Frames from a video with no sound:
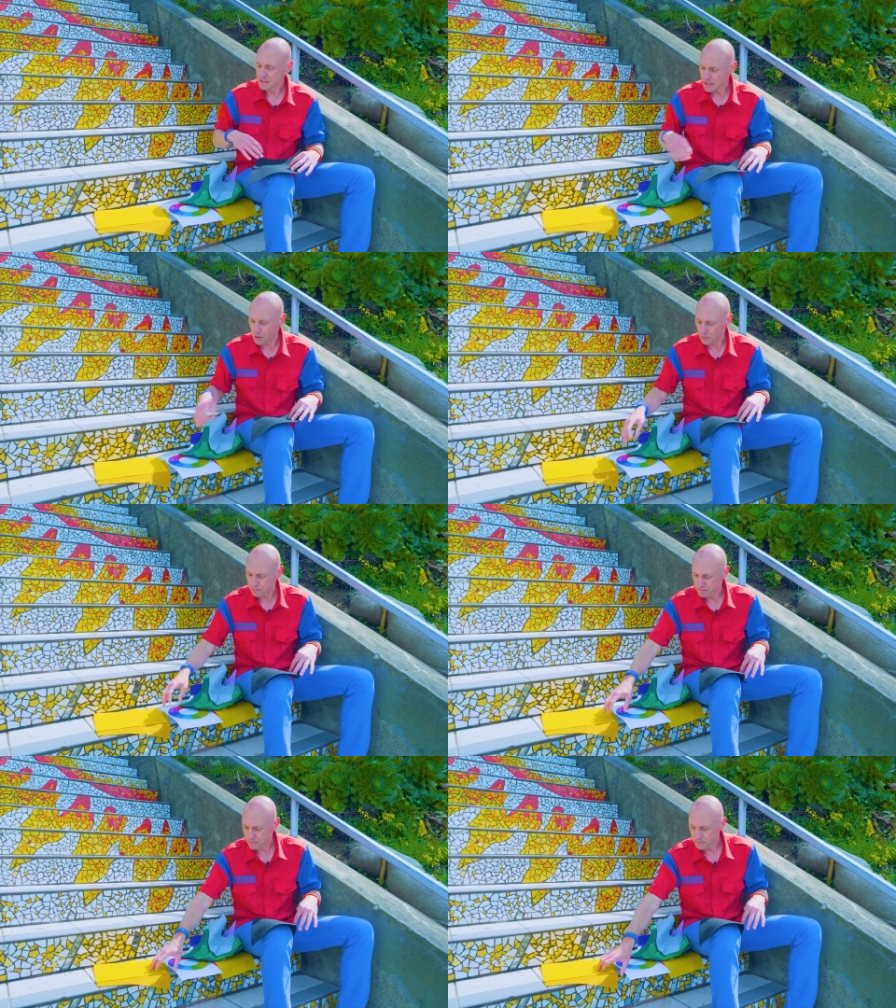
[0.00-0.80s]
So
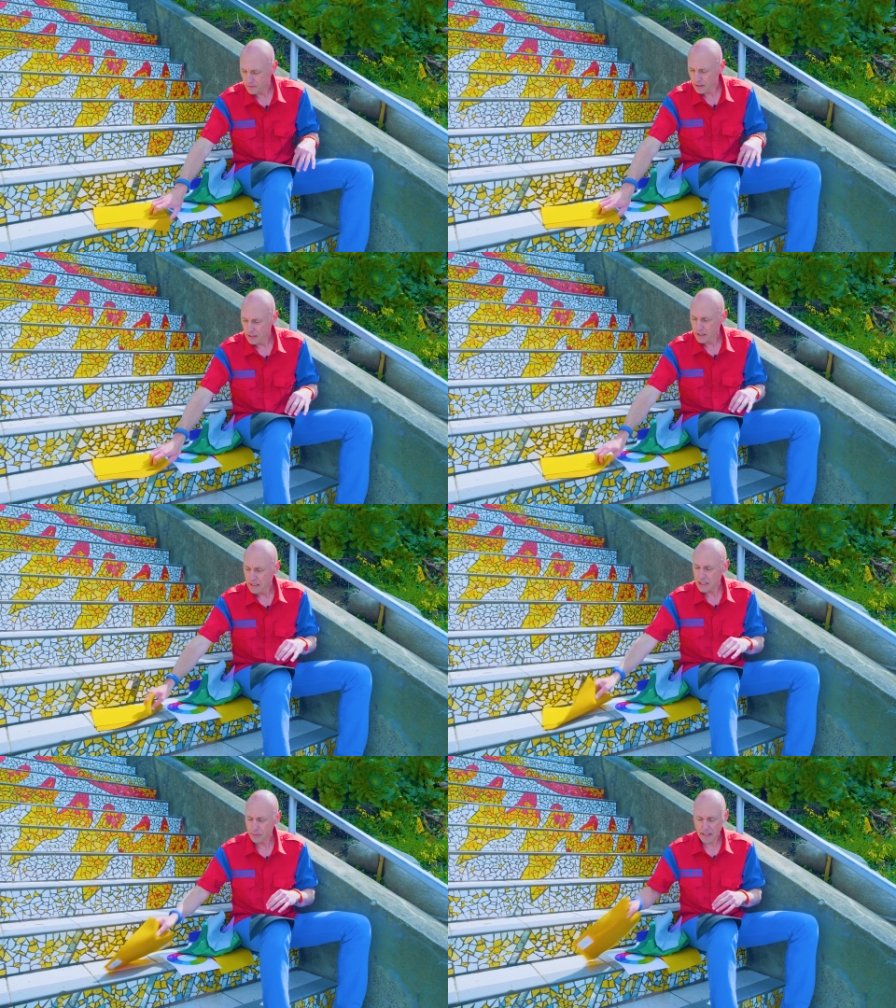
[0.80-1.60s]

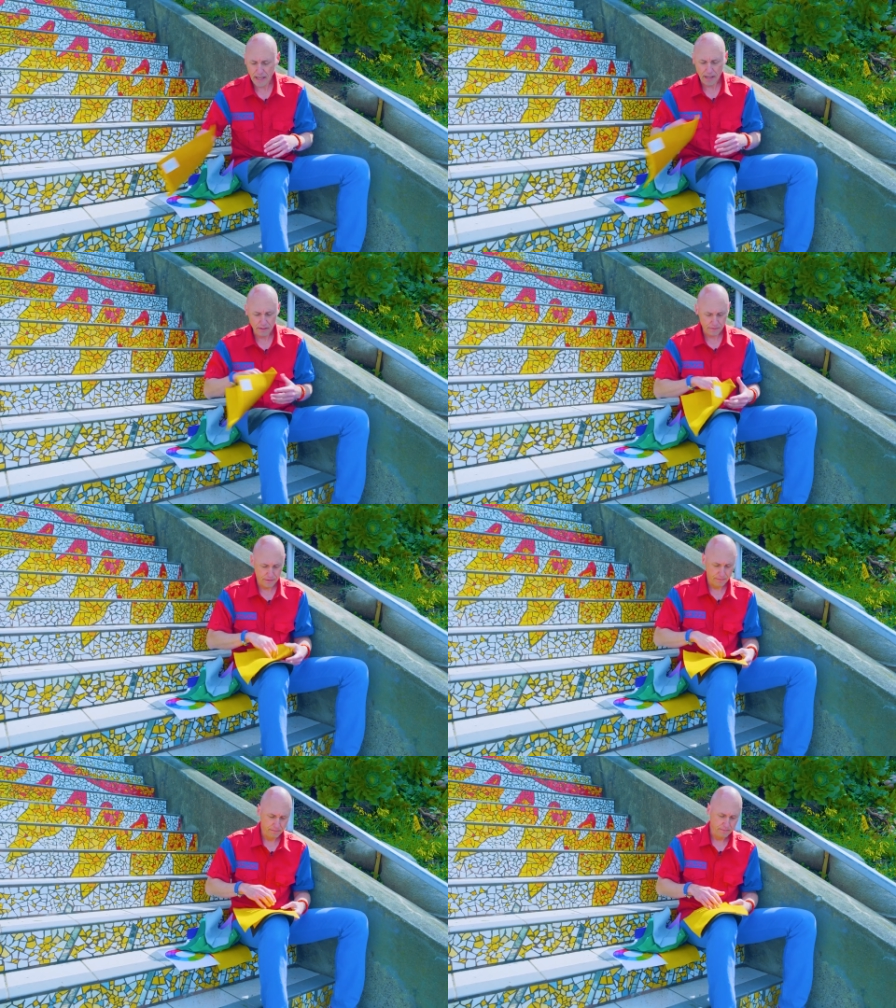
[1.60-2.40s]
here we have
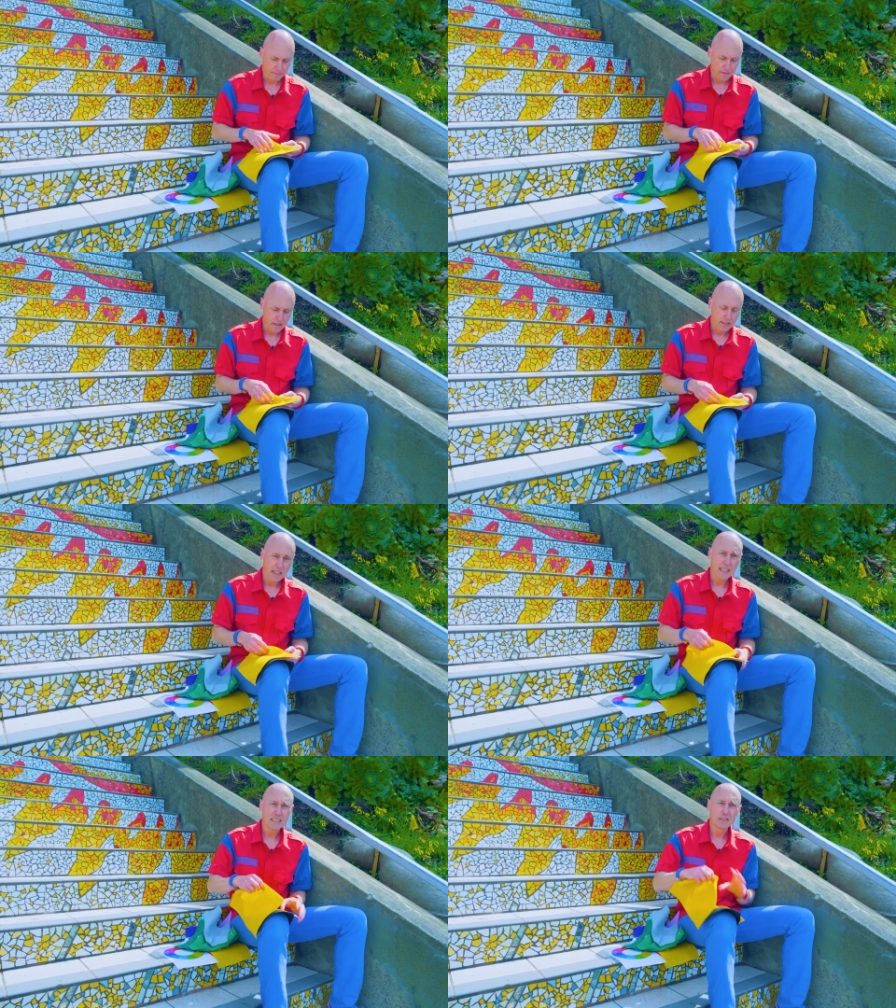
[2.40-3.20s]

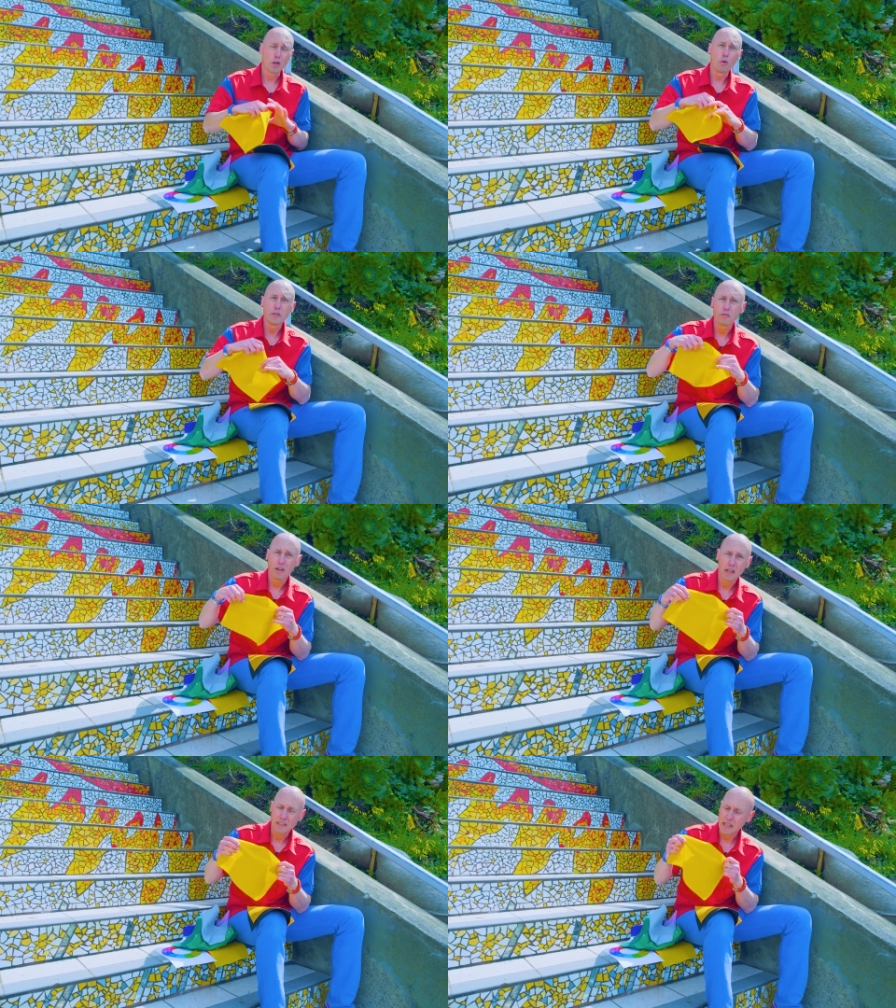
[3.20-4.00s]
a nice
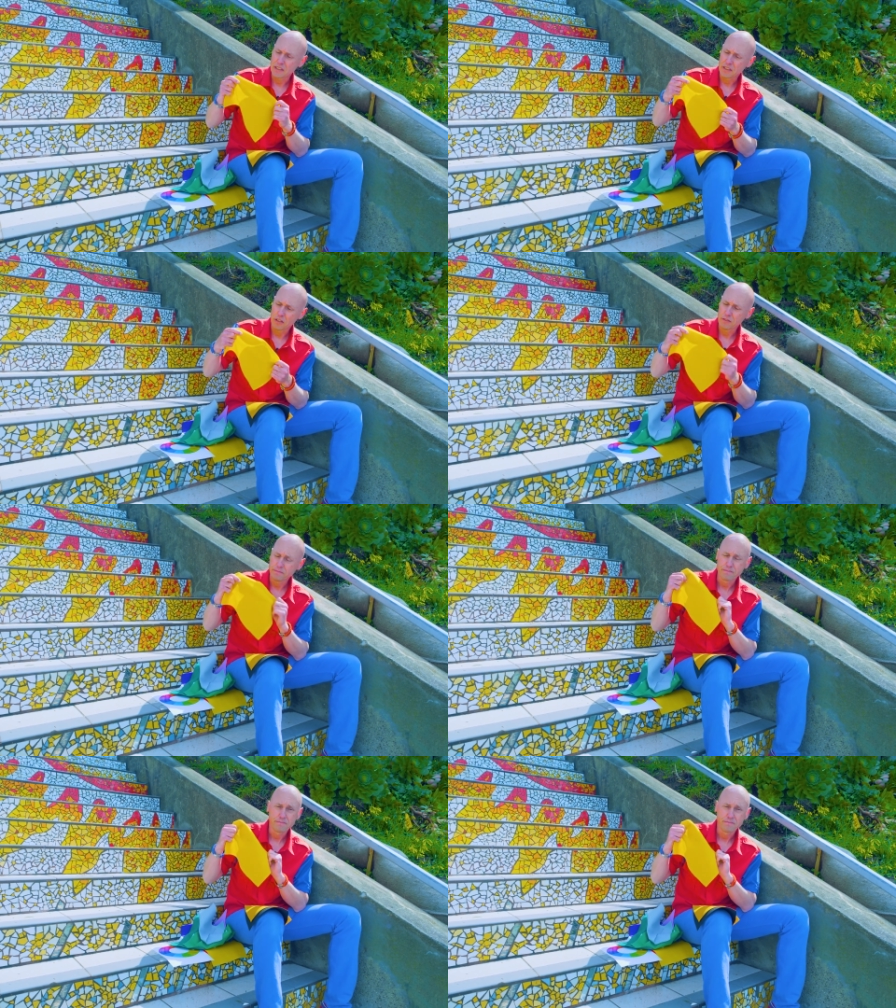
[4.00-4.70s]
goldenrod kind of color.